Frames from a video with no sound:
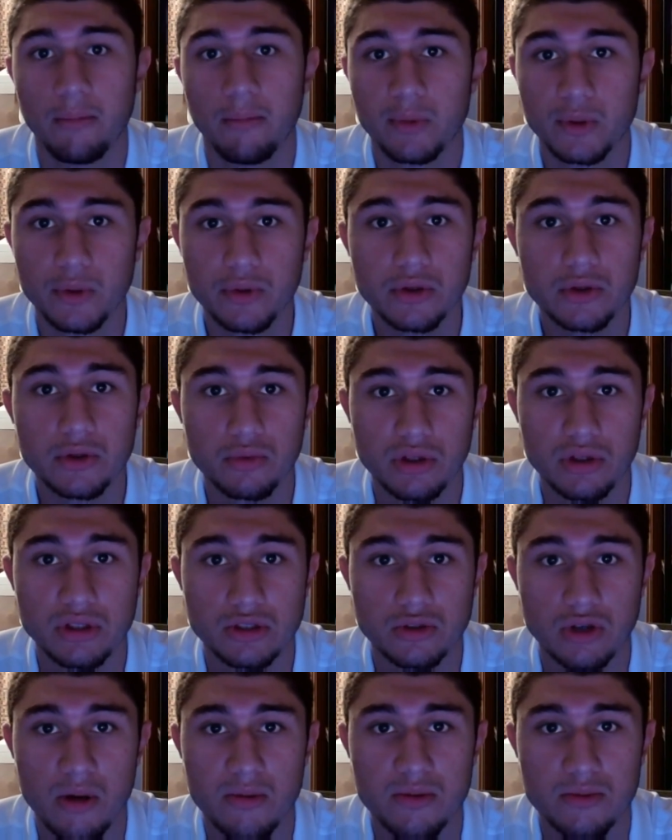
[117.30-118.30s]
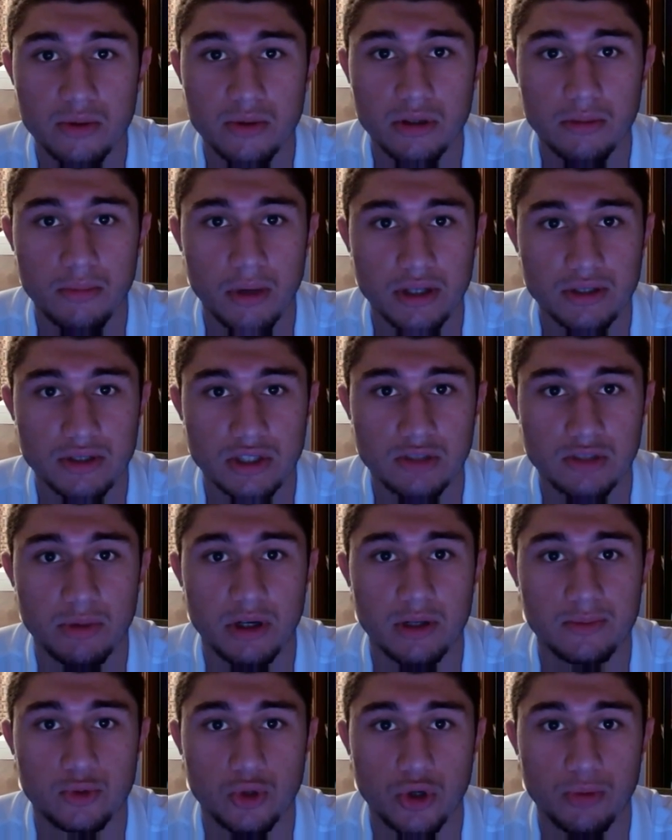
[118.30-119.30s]
Blue and green scrubs minimize this by
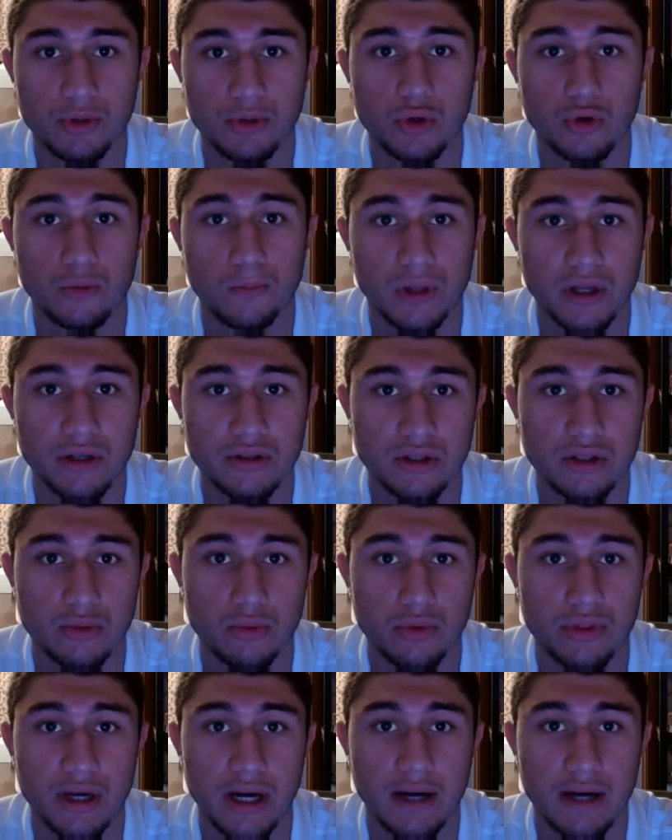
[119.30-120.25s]
absorbing or blending with the